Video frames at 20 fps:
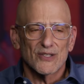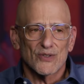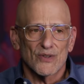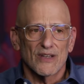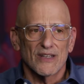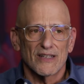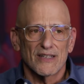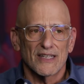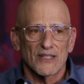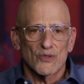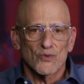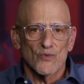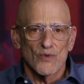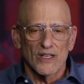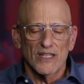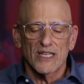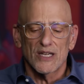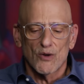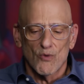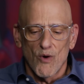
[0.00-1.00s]
it's
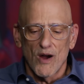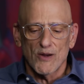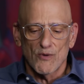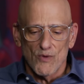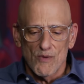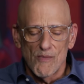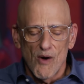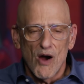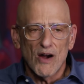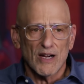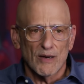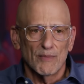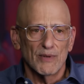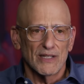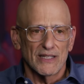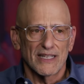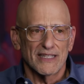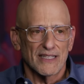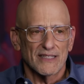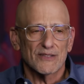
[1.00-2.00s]
really quite
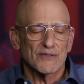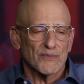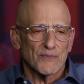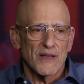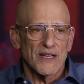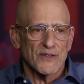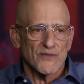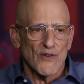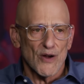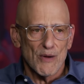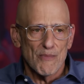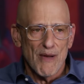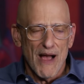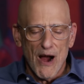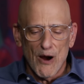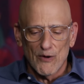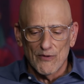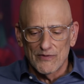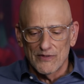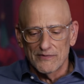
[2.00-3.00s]
remarkable, and it's very
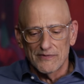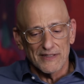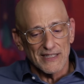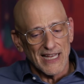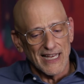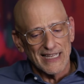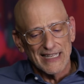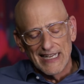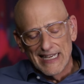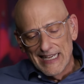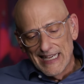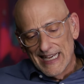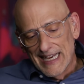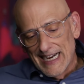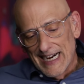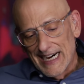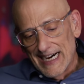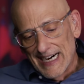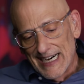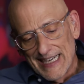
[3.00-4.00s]
powerful for that.
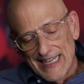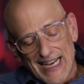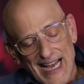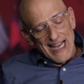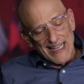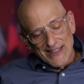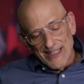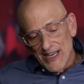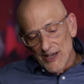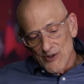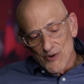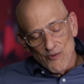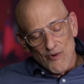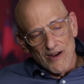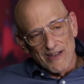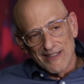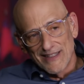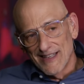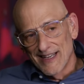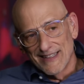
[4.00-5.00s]
And the other
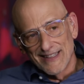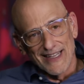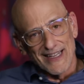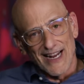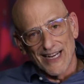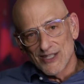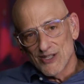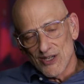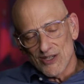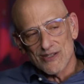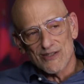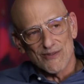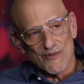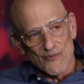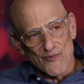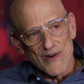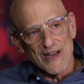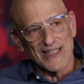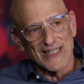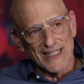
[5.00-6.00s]
one that I just
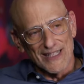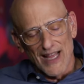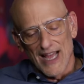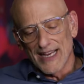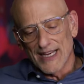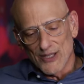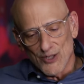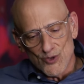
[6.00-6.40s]
really like